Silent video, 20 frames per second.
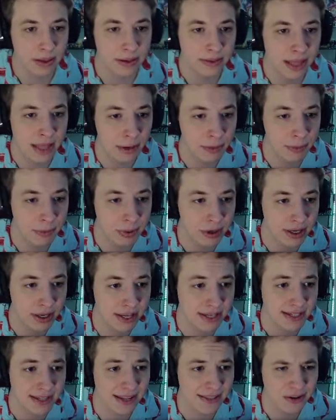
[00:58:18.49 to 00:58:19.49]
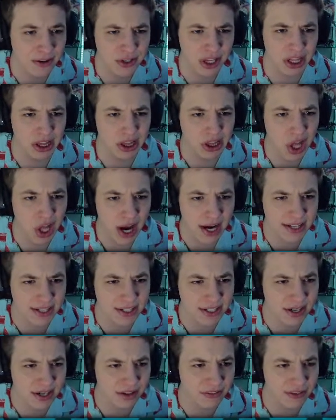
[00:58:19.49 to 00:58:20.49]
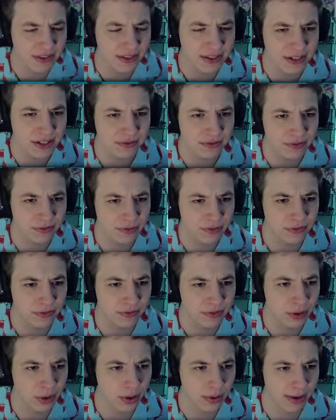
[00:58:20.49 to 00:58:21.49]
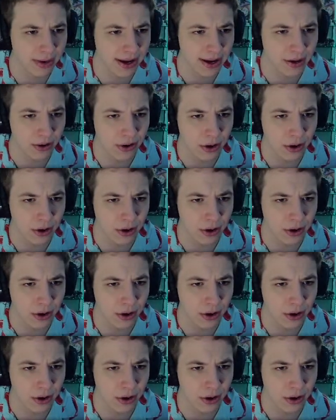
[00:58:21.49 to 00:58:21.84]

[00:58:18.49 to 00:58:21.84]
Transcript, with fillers: that would be pretty nice. And there's a lot of stuff in this floor right here.